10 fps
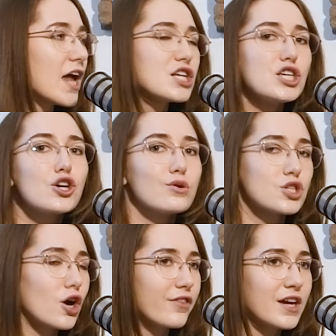And he goes
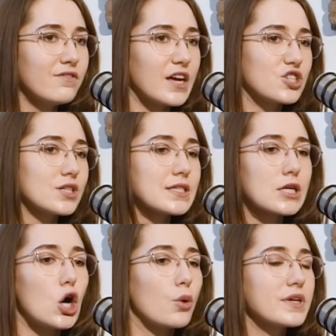to all the conventions
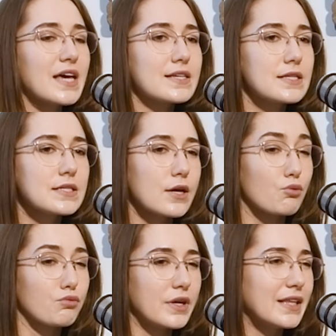and always has these like
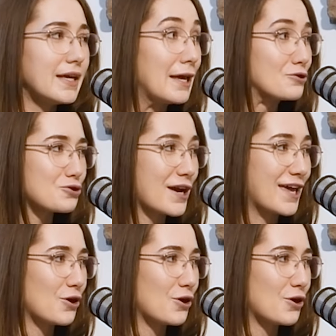really intricate